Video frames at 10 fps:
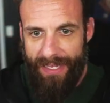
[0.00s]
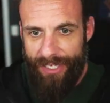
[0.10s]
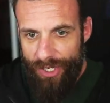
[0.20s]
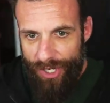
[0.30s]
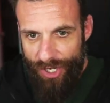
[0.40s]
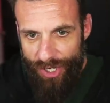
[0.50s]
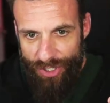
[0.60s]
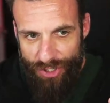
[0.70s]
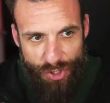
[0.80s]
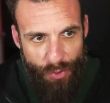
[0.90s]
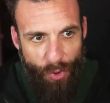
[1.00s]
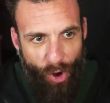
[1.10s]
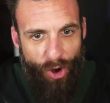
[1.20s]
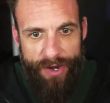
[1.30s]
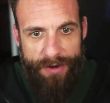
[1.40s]
Like, you
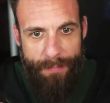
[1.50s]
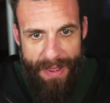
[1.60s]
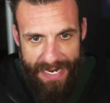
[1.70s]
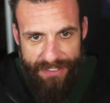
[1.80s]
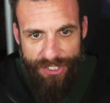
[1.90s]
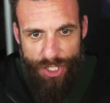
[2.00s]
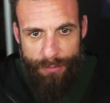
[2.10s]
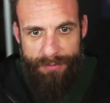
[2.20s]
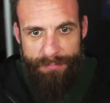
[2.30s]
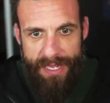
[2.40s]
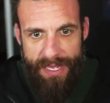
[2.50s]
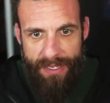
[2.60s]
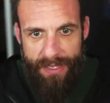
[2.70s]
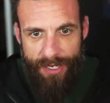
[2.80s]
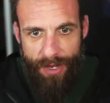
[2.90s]
are an amazing human being.